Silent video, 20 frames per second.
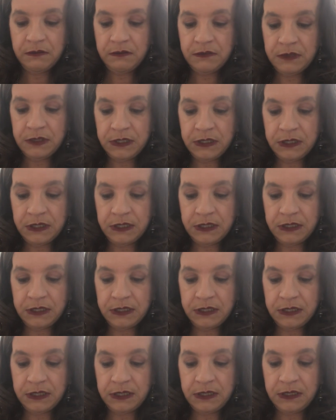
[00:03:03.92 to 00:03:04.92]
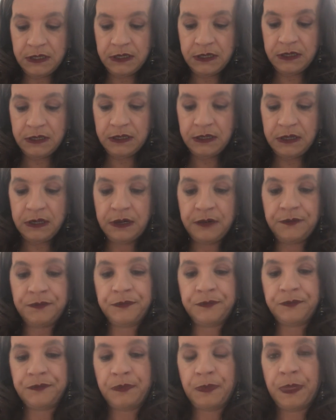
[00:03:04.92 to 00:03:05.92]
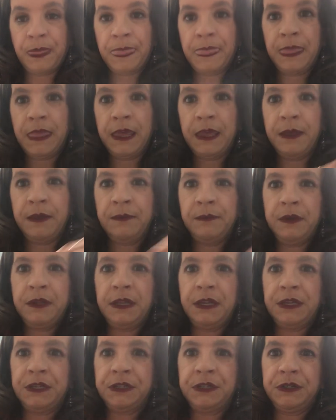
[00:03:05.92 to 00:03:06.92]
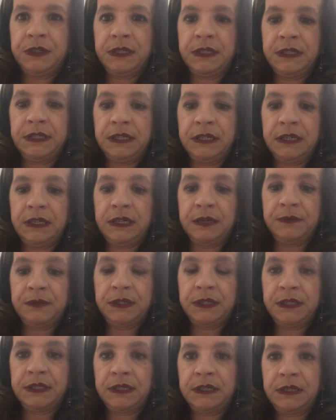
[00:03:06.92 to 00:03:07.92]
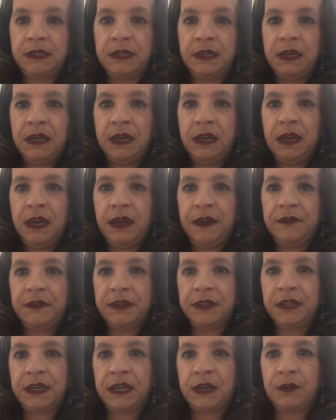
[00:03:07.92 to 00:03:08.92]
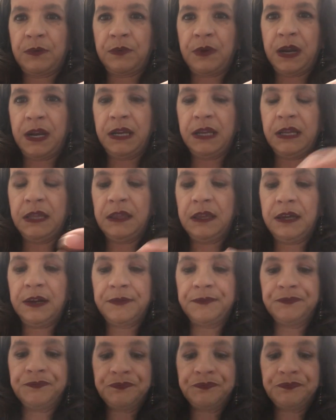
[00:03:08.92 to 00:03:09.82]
Just kind of sticking that in there. But as you can see, I've just got it right in there.